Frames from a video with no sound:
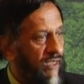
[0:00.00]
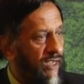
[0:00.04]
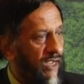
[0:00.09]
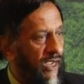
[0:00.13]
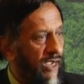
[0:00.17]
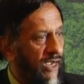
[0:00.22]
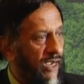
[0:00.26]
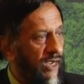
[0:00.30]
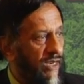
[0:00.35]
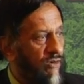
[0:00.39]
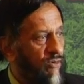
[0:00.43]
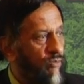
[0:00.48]

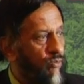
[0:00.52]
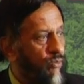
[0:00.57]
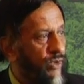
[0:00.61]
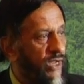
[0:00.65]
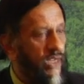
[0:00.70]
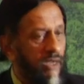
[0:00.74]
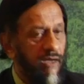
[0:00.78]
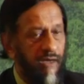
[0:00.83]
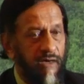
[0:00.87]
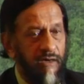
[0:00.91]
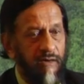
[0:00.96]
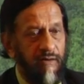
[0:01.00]
And
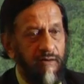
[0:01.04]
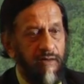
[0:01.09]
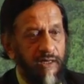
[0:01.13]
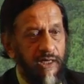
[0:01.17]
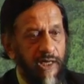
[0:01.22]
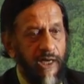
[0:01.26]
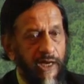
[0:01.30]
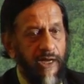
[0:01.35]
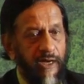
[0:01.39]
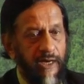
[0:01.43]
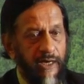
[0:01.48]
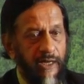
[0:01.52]
we are
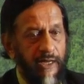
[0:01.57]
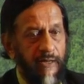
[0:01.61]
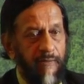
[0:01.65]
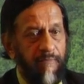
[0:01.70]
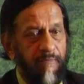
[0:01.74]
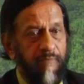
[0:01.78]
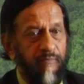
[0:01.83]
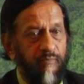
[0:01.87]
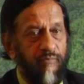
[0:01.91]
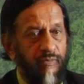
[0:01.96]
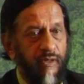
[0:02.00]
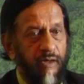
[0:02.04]
clearly
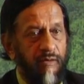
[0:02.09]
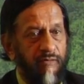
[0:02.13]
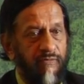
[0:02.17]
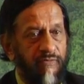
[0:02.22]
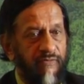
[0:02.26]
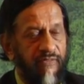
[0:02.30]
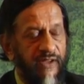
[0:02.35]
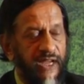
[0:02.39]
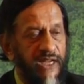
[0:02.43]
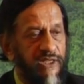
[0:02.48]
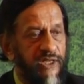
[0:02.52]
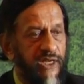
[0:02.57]

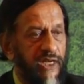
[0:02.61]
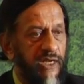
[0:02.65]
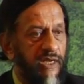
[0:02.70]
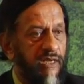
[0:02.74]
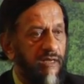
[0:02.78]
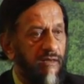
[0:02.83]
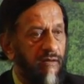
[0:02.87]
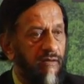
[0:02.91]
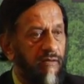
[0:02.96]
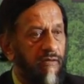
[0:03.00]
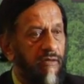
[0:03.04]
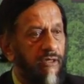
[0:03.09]

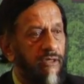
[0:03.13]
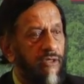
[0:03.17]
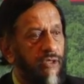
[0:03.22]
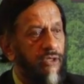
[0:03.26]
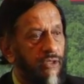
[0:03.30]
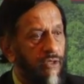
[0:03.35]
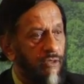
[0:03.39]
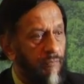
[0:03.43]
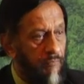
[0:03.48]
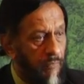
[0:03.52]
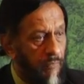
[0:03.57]
facing the